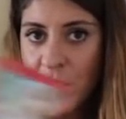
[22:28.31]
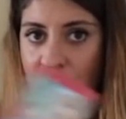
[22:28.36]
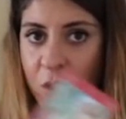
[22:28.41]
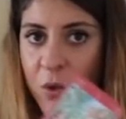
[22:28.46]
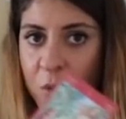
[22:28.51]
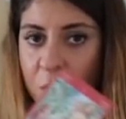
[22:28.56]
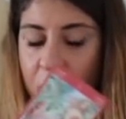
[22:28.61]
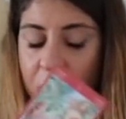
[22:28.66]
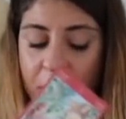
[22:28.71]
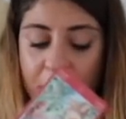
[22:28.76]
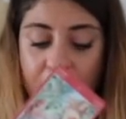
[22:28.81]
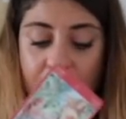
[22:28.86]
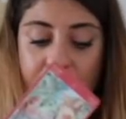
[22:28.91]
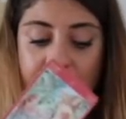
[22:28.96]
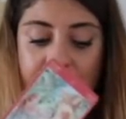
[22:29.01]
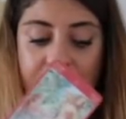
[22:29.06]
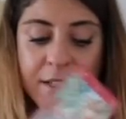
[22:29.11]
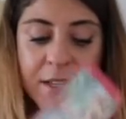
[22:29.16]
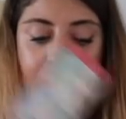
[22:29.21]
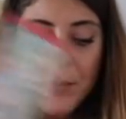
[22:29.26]
So
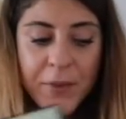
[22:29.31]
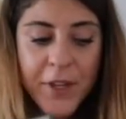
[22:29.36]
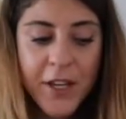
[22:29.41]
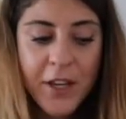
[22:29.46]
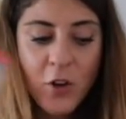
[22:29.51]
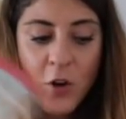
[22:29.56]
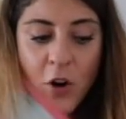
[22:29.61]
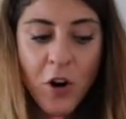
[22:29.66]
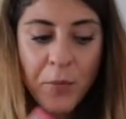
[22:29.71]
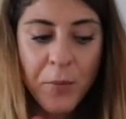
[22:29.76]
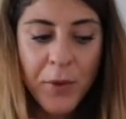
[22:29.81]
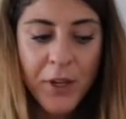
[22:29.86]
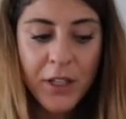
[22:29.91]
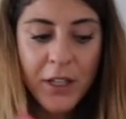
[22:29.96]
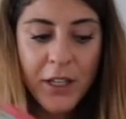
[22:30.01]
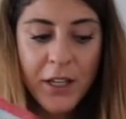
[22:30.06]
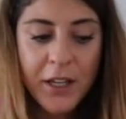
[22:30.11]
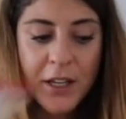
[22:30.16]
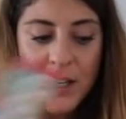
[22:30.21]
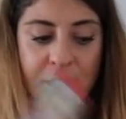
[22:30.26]
something
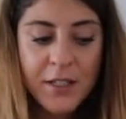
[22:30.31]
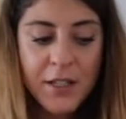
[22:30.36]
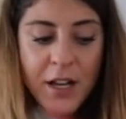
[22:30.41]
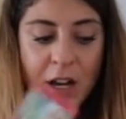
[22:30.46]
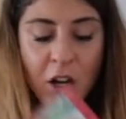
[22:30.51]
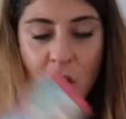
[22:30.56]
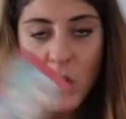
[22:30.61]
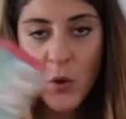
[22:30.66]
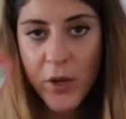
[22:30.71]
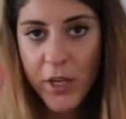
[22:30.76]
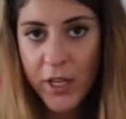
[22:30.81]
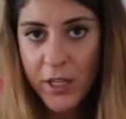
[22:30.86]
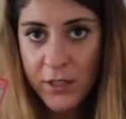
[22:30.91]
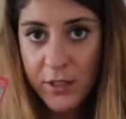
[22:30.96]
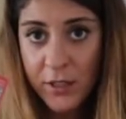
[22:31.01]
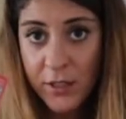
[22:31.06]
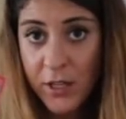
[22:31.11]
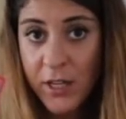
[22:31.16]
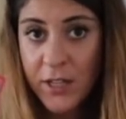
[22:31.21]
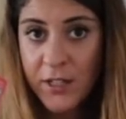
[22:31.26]
karmically is not going
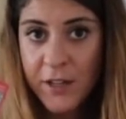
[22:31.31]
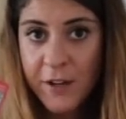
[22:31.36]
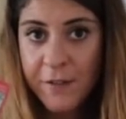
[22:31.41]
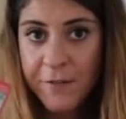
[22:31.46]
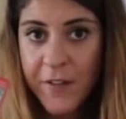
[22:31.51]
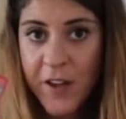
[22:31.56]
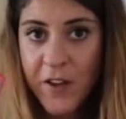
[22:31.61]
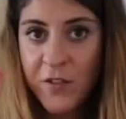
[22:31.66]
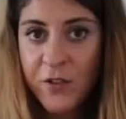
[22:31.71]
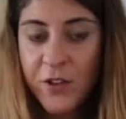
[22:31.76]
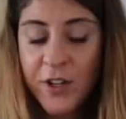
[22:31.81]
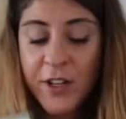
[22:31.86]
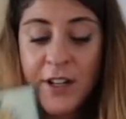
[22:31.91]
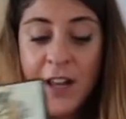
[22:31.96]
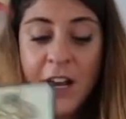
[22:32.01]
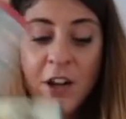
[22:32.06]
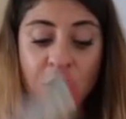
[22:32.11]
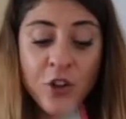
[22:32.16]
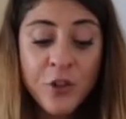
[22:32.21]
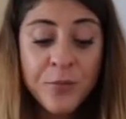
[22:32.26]
in in their favor, and
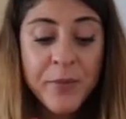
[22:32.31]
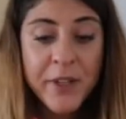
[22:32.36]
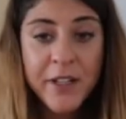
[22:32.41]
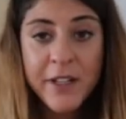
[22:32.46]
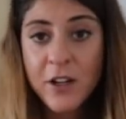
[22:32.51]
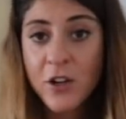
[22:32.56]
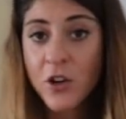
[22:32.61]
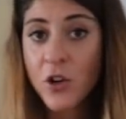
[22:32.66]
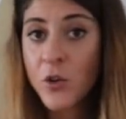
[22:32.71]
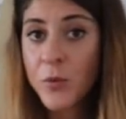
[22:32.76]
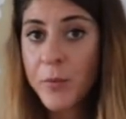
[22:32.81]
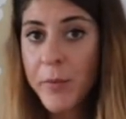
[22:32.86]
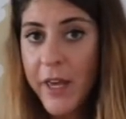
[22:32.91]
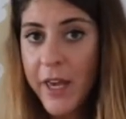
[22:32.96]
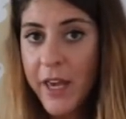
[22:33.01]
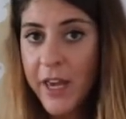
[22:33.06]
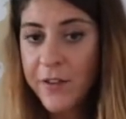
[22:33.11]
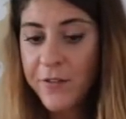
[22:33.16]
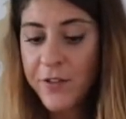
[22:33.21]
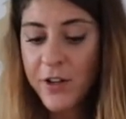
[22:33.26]
that could be their own
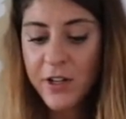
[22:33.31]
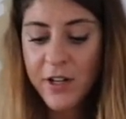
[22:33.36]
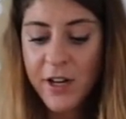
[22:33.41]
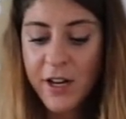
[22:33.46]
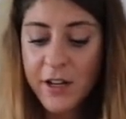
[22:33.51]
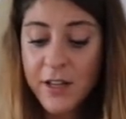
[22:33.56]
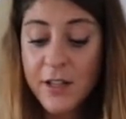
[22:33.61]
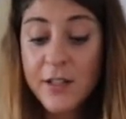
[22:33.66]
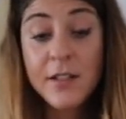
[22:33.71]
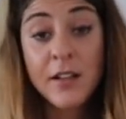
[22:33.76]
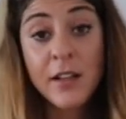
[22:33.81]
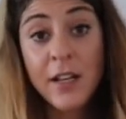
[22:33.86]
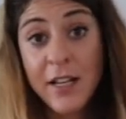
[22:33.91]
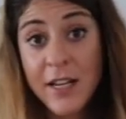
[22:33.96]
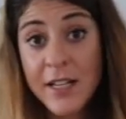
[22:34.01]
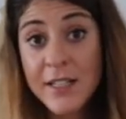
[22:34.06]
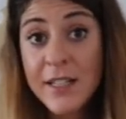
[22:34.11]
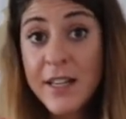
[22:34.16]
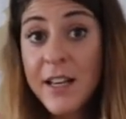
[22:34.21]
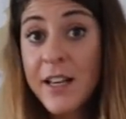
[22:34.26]
behavior that is,
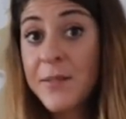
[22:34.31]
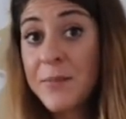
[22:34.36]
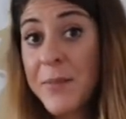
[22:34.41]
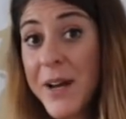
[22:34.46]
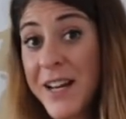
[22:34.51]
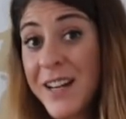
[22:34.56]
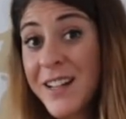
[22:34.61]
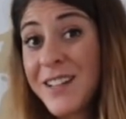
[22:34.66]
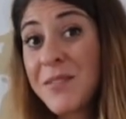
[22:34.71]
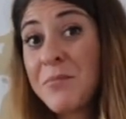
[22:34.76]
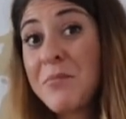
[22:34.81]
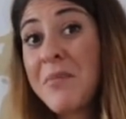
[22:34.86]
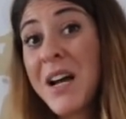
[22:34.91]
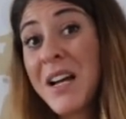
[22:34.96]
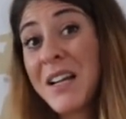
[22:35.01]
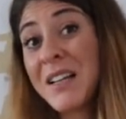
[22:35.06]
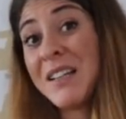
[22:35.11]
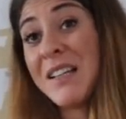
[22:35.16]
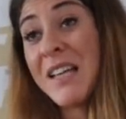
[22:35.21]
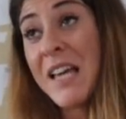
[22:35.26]
like I said, biting them
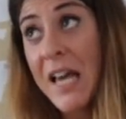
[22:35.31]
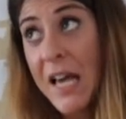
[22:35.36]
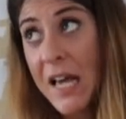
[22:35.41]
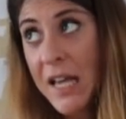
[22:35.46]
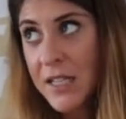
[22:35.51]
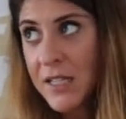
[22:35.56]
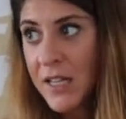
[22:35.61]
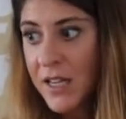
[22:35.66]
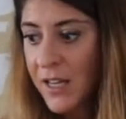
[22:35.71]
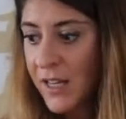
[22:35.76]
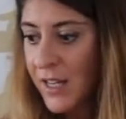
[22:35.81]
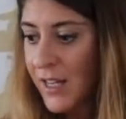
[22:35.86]
back in the ass.